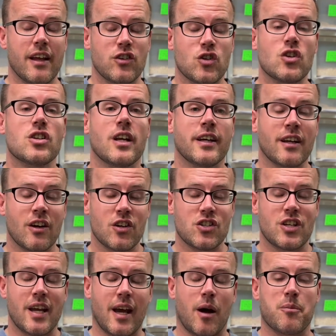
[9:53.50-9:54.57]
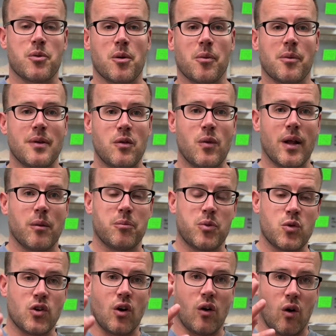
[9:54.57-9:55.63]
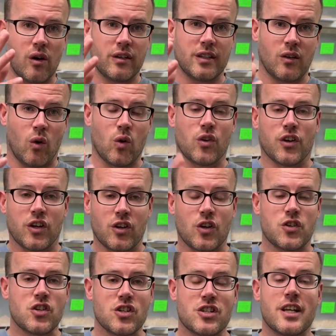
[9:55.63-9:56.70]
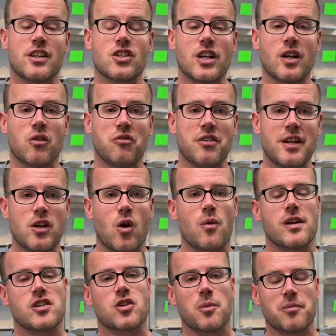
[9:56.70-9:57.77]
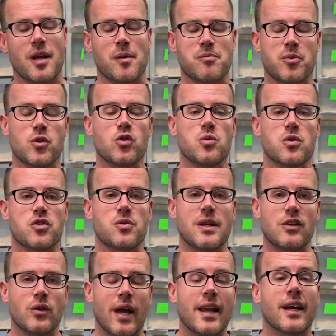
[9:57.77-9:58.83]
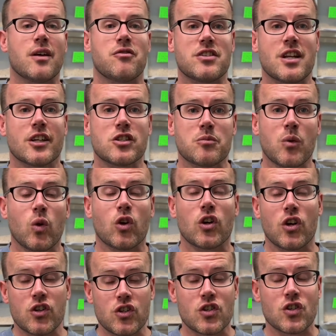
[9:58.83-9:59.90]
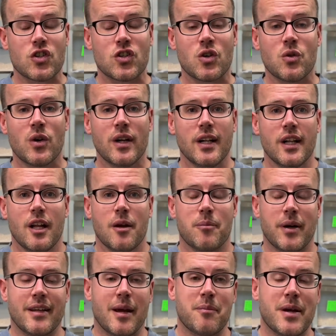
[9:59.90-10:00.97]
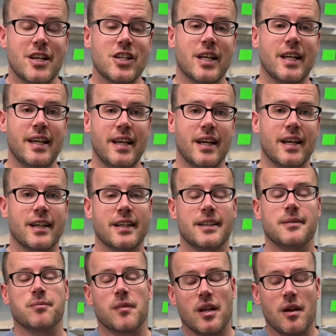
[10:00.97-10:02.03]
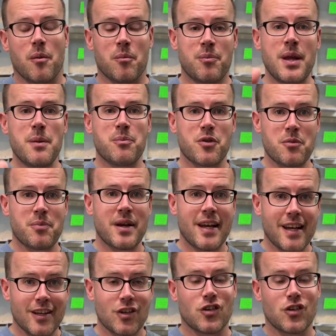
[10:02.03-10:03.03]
just like last year, I probably will put all the clutches in a single video and sometimes put 2 or 3 together if it's like small clutches or so. But yeah, basically be prepared